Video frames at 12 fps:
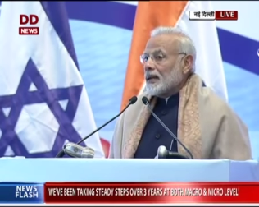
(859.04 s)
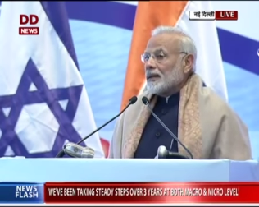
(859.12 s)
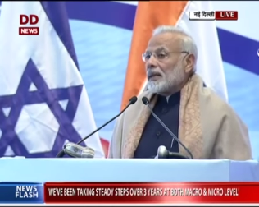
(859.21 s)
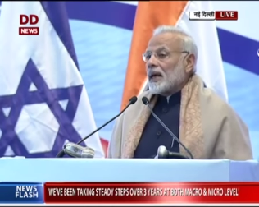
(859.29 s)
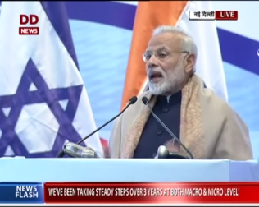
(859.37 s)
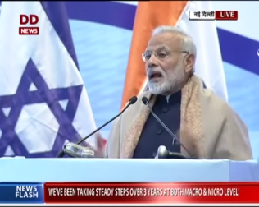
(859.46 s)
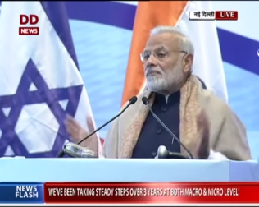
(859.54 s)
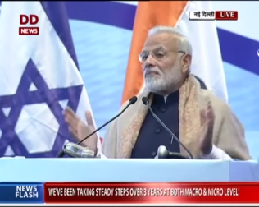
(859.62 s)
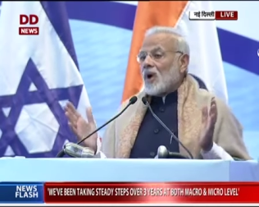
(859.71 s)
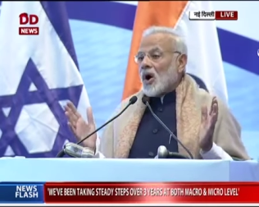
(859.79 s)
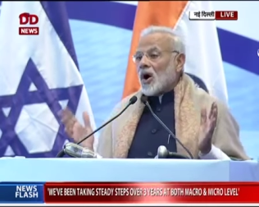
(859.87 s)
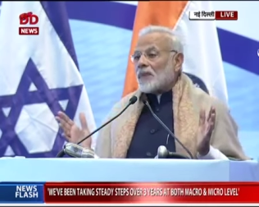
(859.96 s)
There are
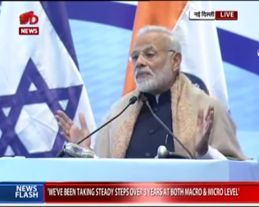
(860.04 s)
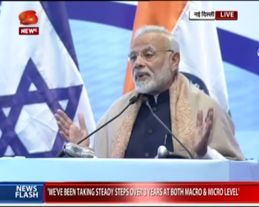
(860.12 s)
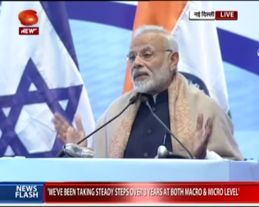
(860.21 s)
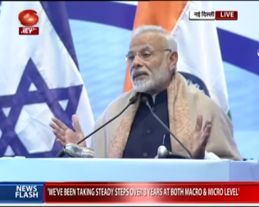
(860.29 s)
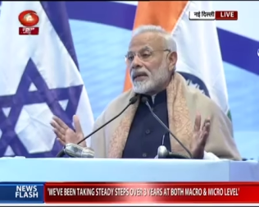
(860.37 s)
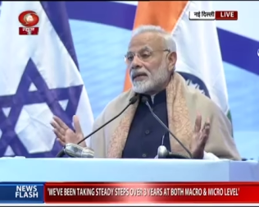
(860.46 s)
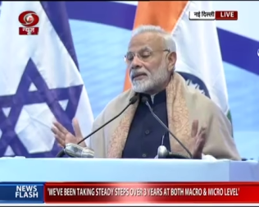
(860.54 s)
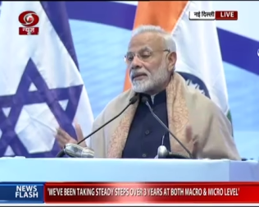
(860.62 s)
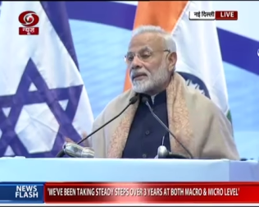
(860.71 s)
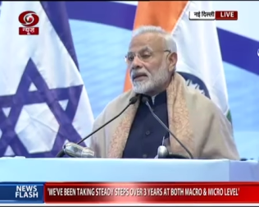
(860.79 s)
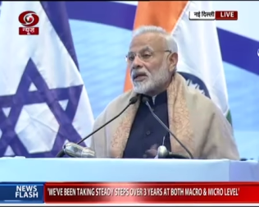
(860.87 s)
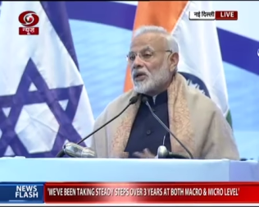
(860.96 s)
more business
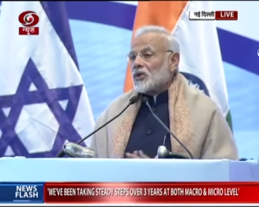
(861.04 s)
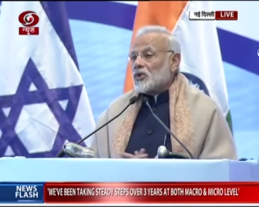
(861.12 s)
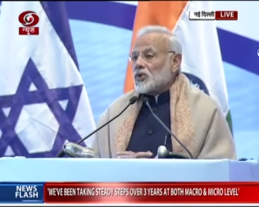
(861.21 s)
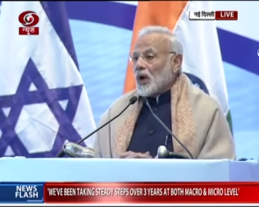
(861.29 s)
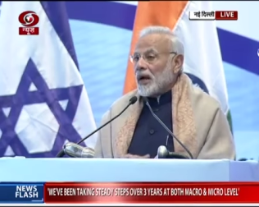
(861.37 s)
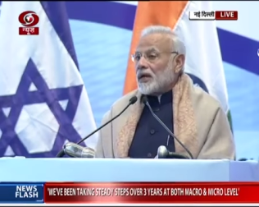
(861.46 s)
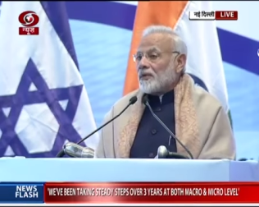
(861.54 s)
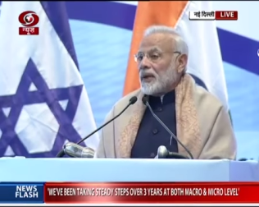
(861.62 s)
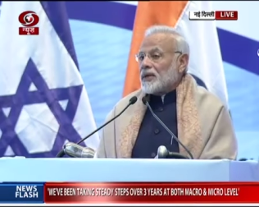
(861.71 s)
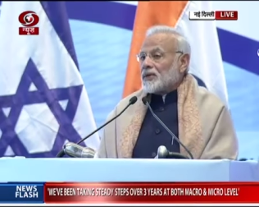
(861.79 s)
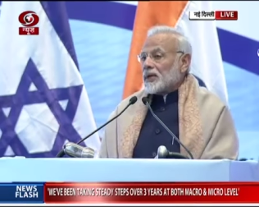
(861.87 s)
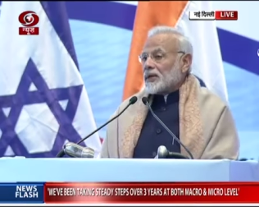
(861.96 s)
joint
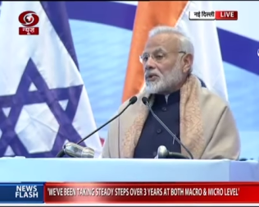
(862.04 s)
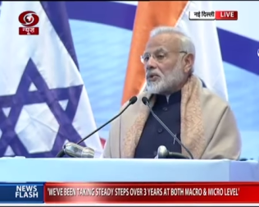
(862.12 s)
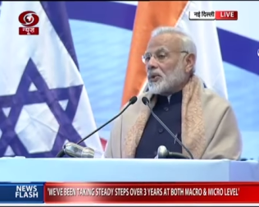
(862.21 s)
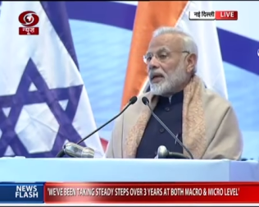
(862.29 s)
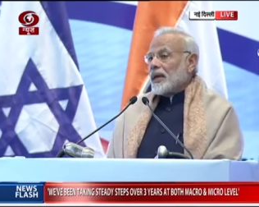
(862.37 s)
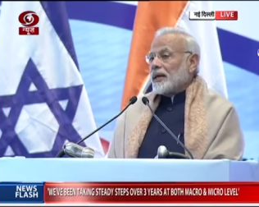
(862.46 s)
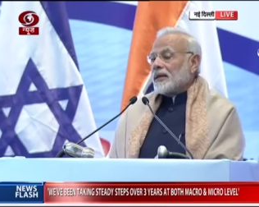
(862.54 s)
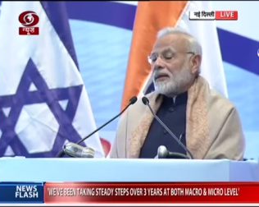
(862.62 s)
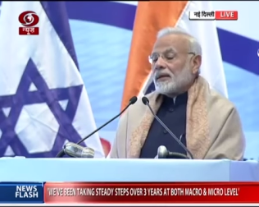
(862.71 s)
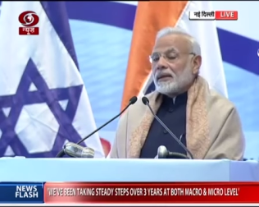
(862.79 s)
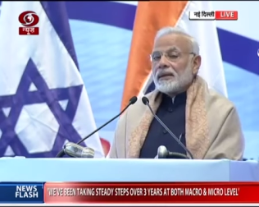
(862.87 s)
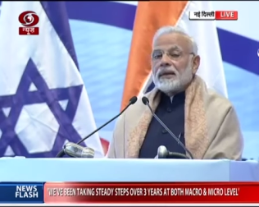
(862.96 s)
ventures today
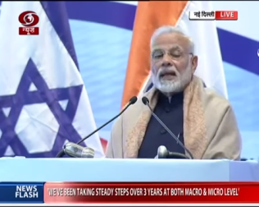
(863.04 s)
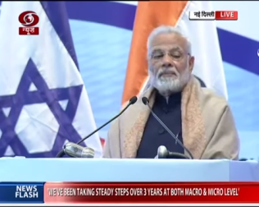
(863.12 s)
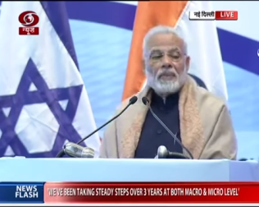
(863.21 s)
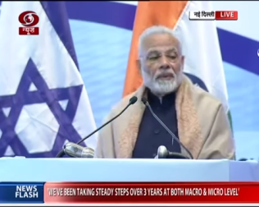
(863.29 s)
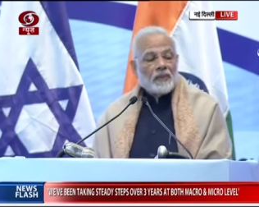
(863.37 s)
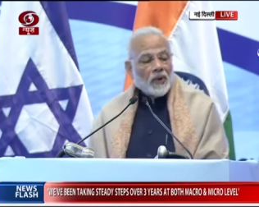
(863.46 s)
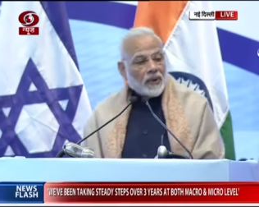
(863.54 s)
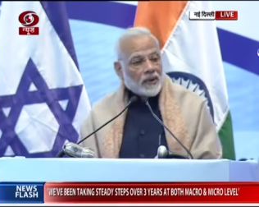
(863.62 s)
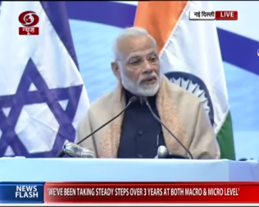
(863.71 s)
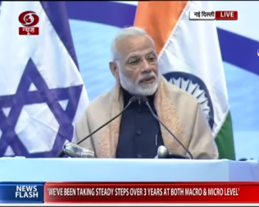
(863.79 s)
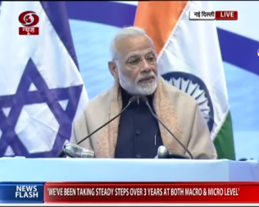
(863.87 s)
than before.